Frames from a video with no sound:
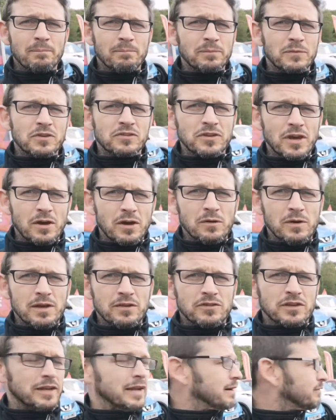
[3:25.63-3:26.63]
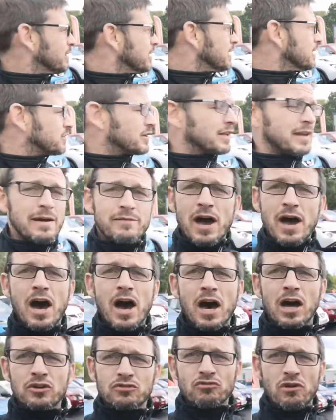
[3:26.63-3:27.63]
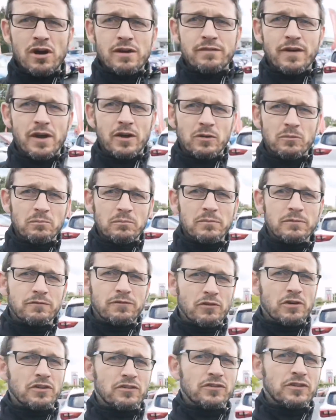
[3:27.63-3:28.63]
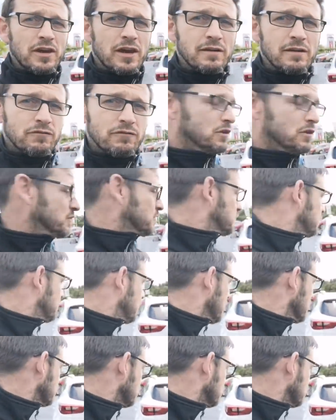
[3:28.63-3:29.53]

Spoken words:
So it's gonna have a hard drive home for its first